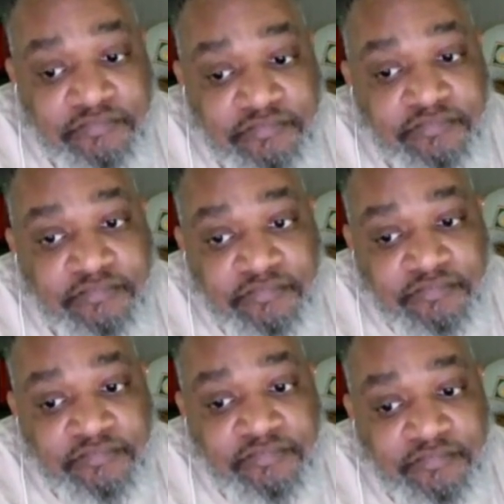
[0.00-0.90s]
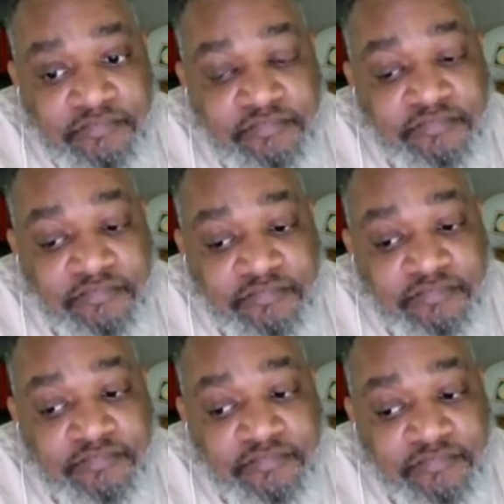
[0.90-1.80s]

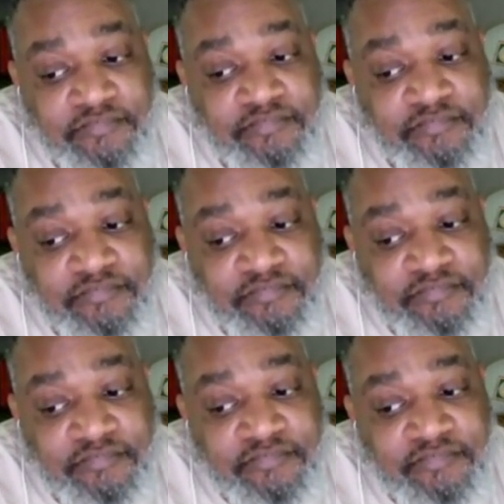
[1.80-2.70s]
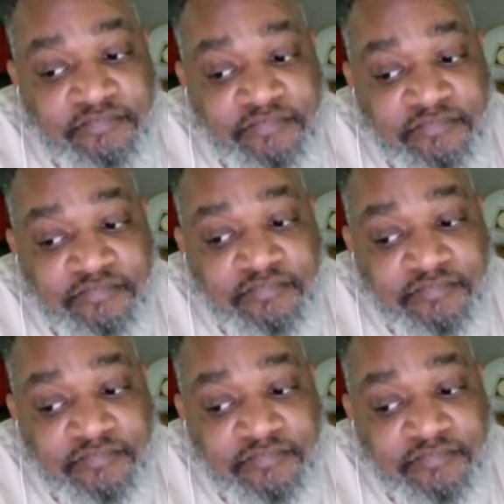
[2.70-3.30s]
[no speech]